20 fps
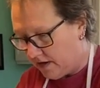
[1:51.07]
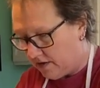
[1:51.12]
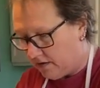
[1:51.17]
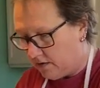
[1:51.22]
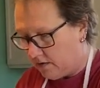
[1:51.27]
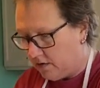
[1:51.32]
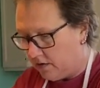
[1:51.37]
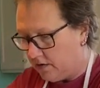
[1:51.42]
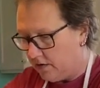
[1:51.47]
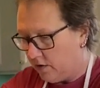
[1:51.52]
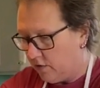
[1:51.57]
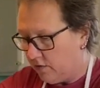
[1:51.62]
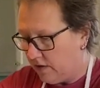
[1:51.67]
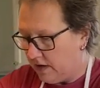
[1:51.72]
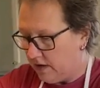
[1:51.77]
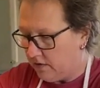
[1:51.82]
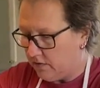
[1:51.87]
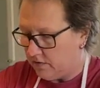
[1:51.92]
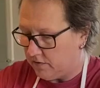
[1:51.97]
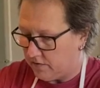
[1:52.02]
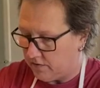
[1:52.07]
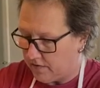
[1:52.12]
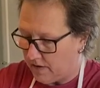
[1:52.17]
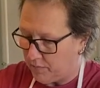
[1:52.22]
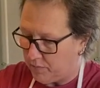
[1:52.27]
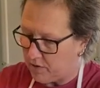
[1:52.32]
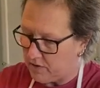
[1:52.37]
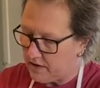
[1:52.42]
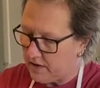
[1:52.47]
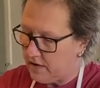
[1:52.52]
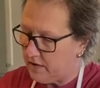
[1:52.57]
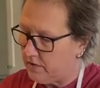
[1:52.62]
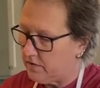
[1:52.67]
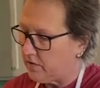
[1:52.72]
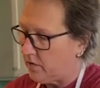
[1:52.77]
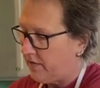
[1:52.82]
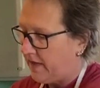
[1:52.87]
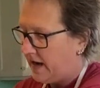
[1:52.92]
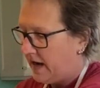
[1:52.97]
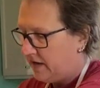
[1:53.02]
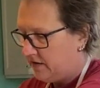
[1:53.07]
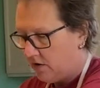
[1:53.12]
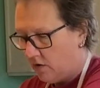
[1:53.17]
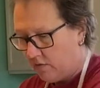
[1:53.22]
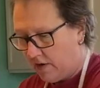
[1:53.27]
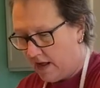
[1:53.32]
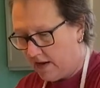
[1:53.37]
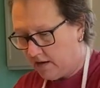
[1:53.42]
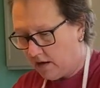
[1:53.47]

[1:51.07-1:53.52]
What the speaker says: and the greens separately so that I don't